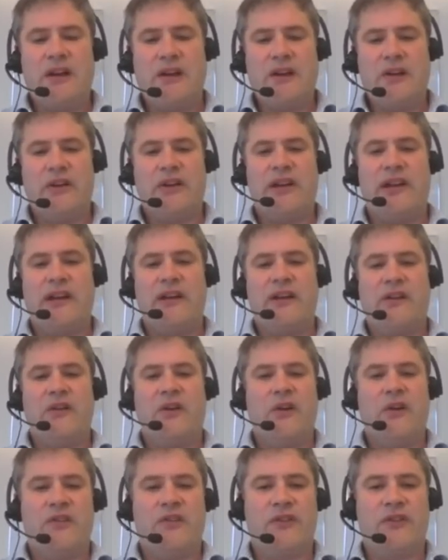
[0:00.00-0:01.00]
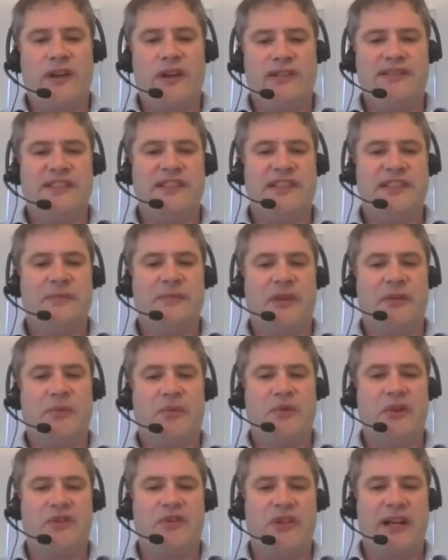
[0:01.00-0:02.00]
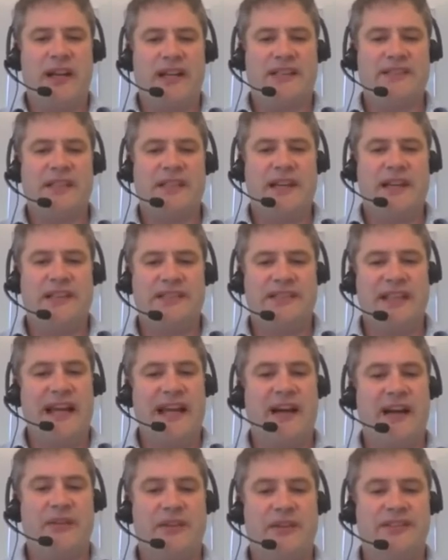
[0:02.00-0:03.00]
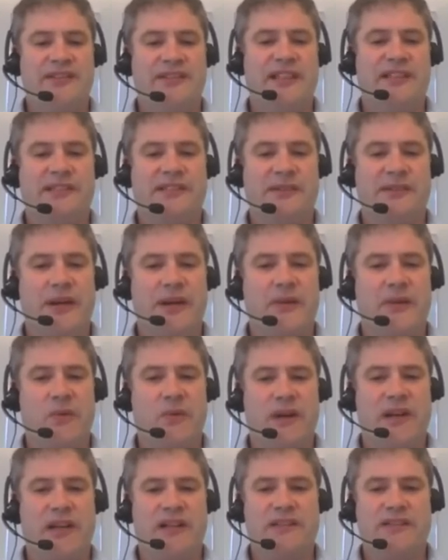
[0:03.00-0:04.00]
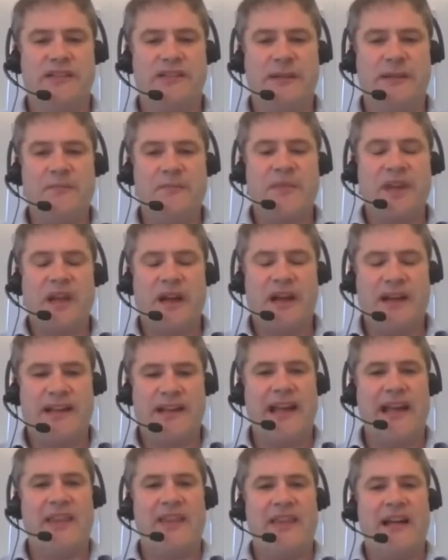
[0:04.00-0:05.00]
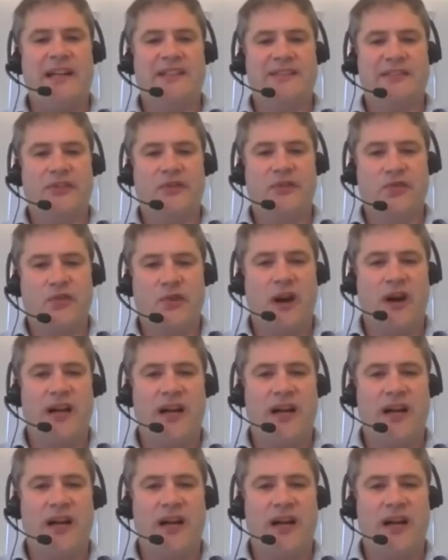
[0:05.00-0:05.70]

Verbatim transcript: you're looking not for those six month projects, it is now the six to eight weeks and again, that sort of